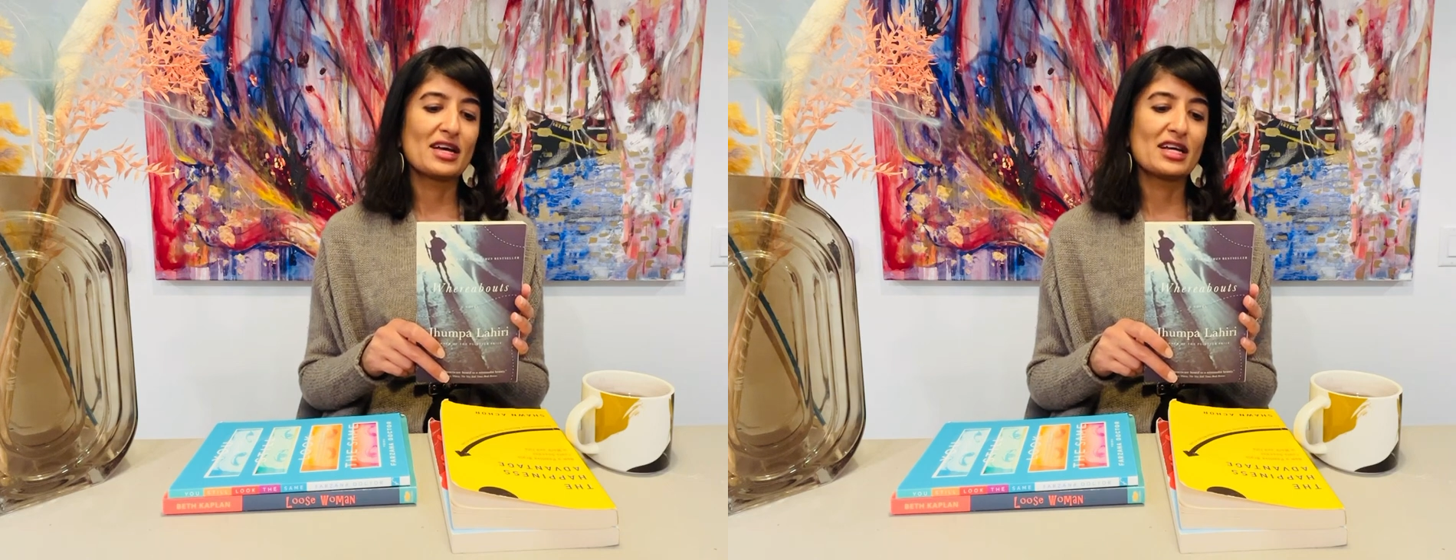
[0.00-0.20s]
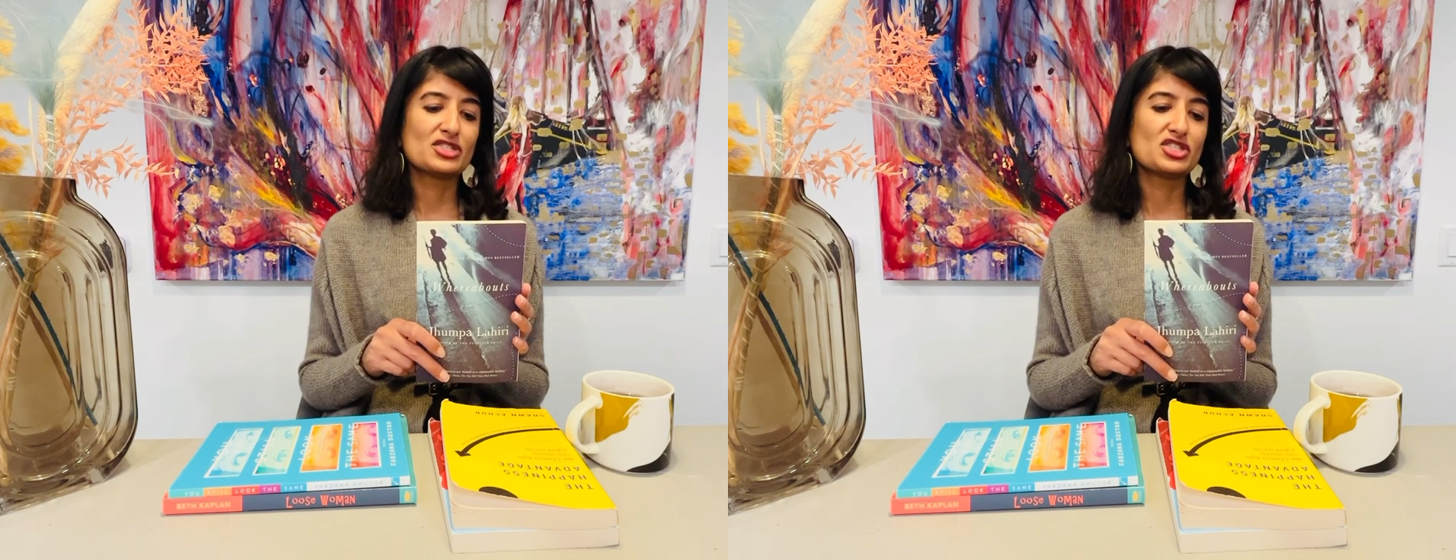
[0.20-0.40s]

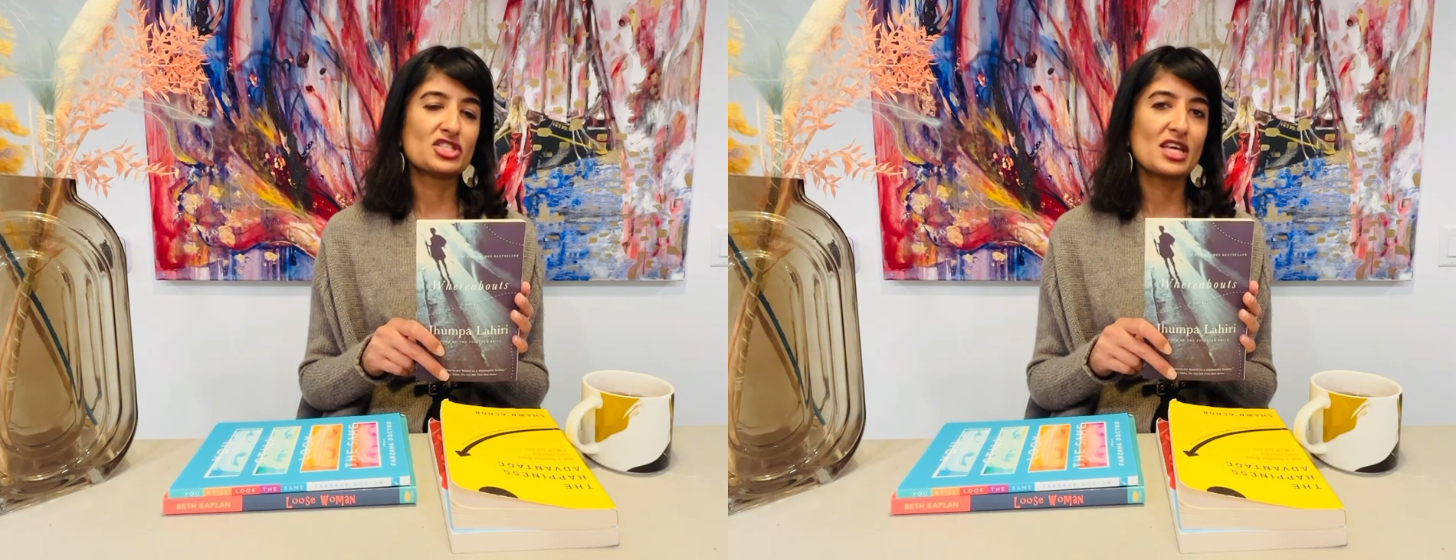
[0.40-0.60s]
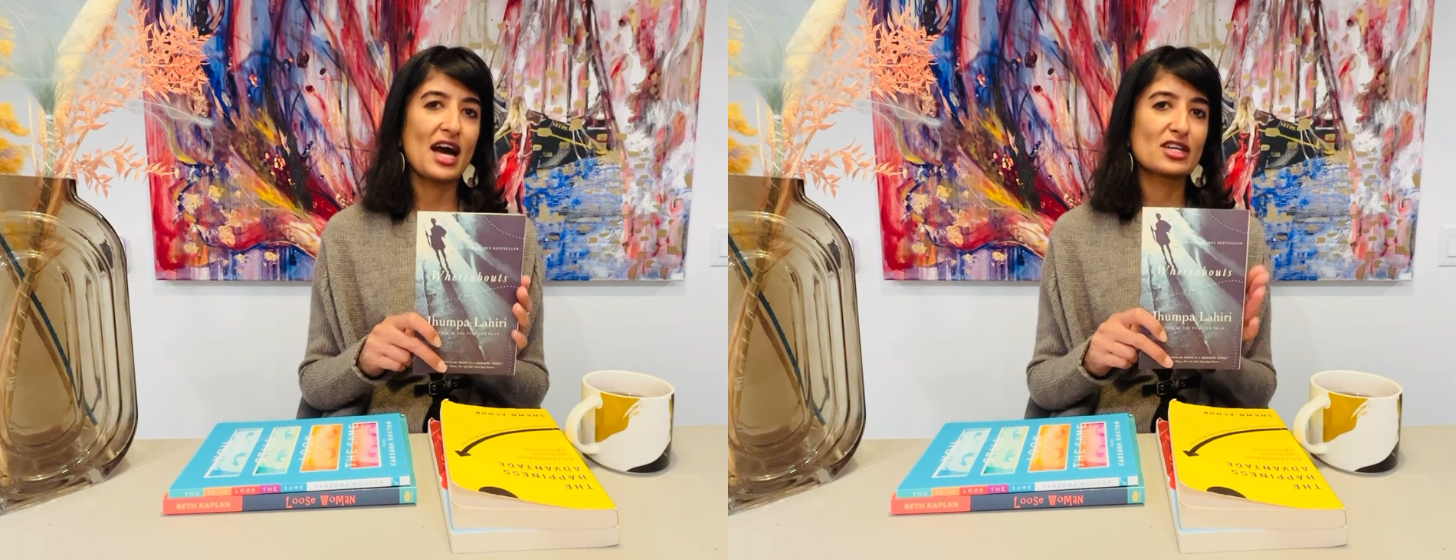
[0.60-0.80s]

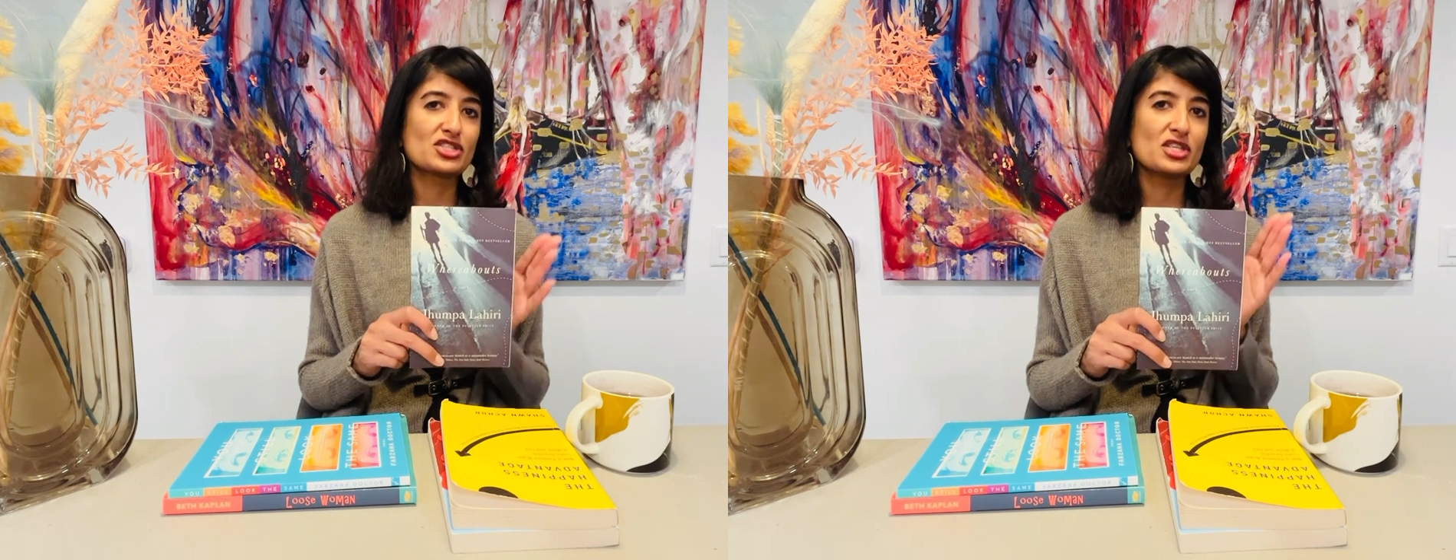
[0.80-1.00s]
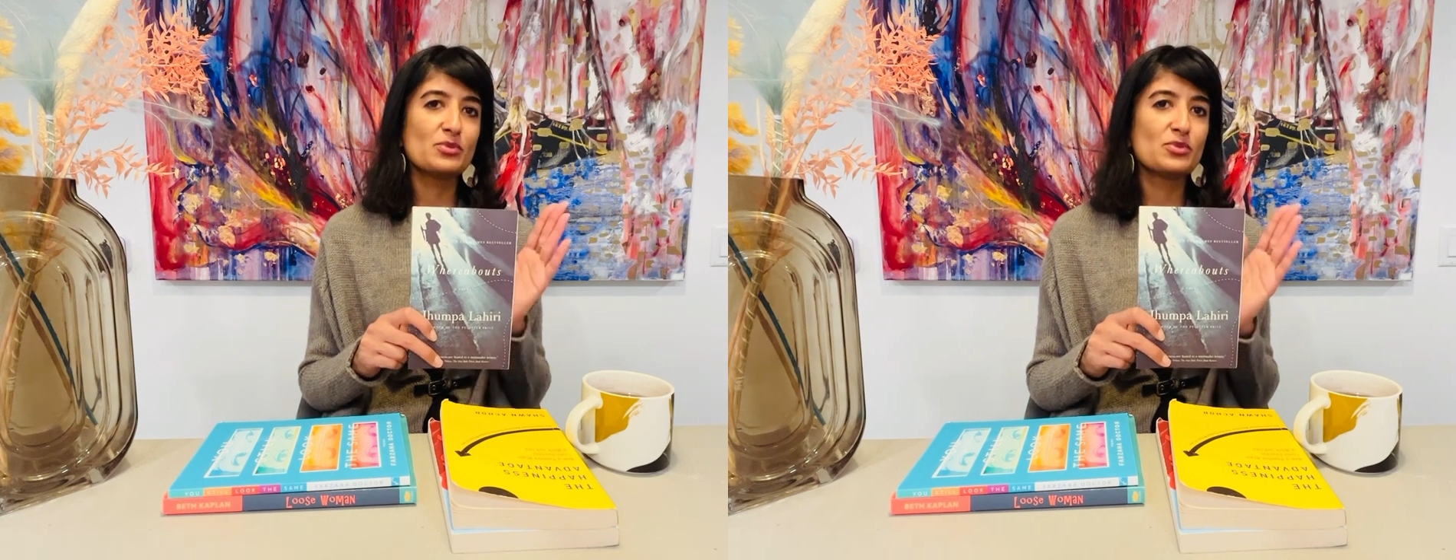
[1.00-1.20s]
She
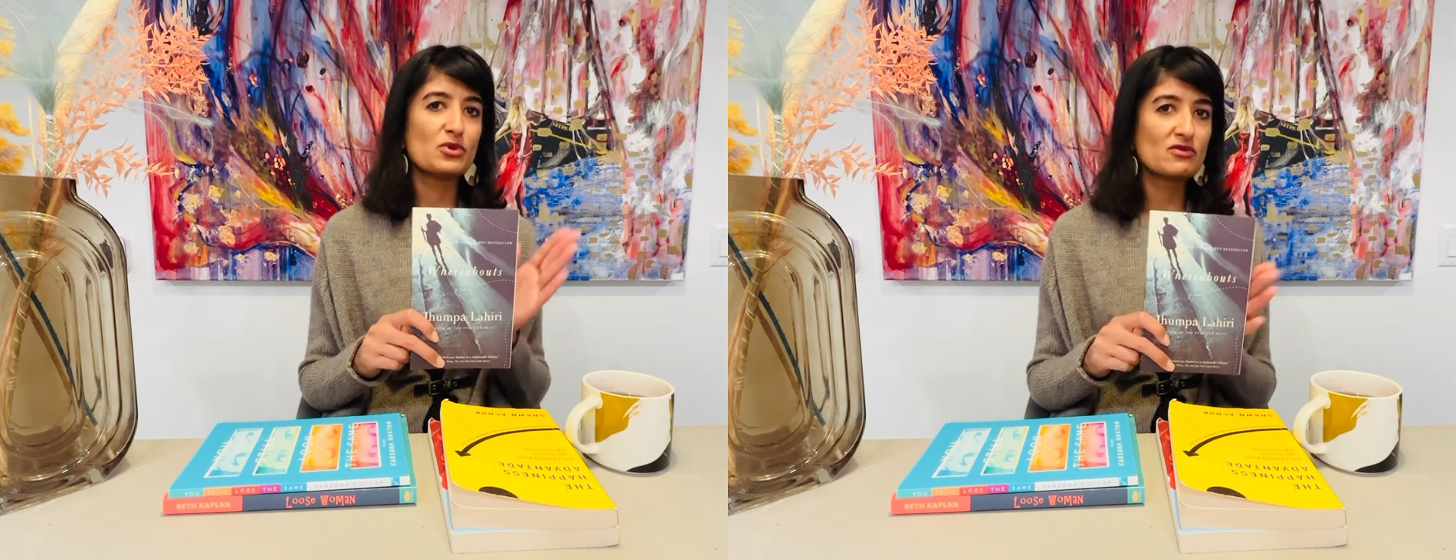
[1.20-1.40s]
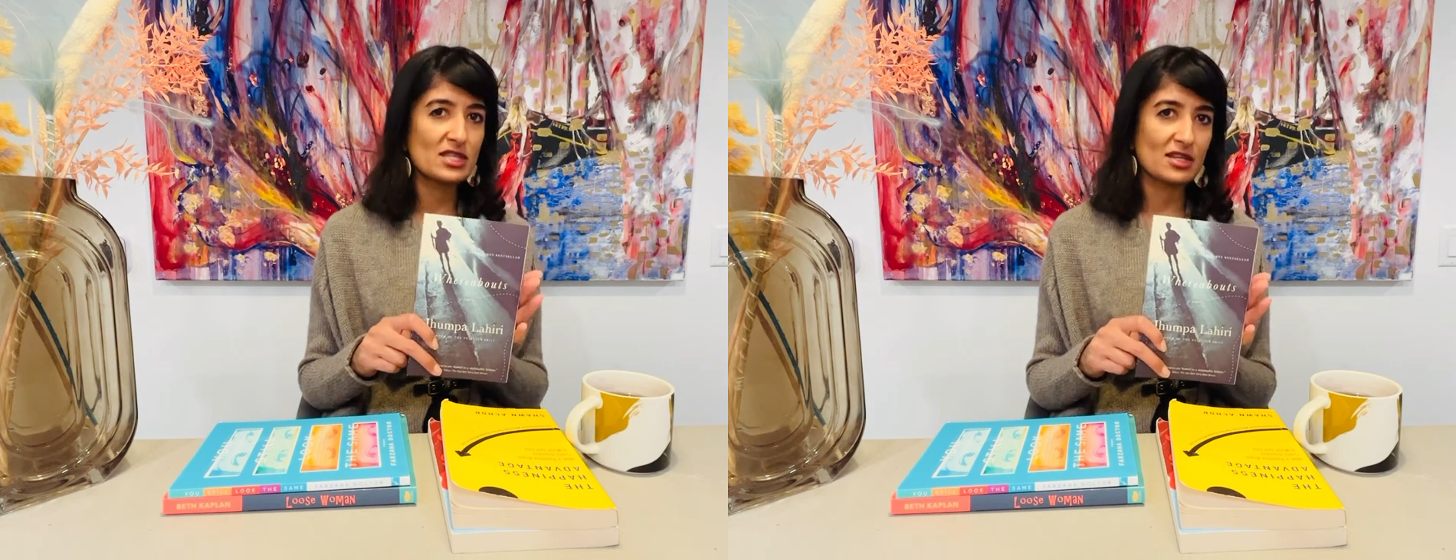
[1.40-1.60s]
actually
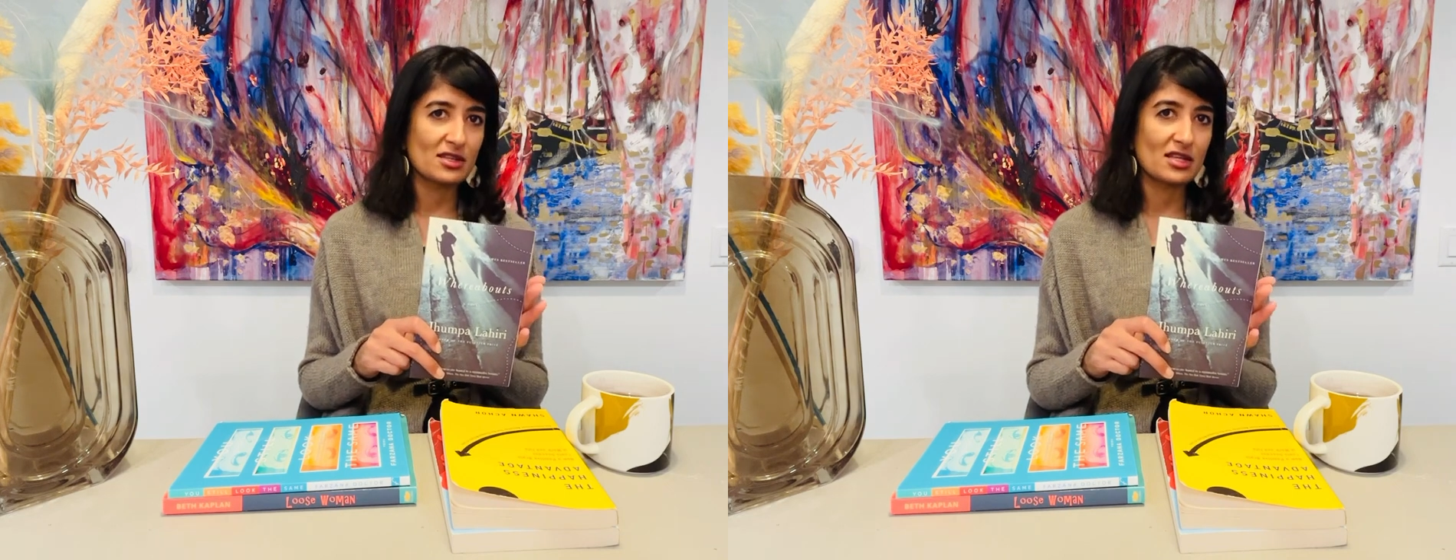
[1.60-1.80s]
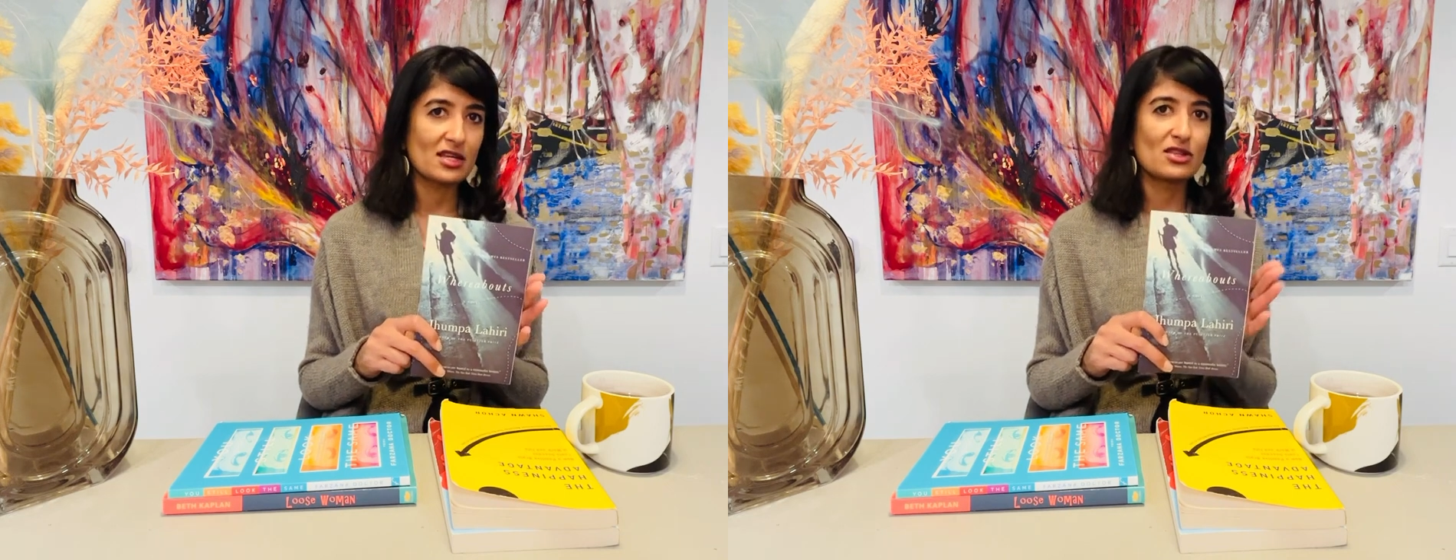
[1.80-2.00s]
moved to Italy,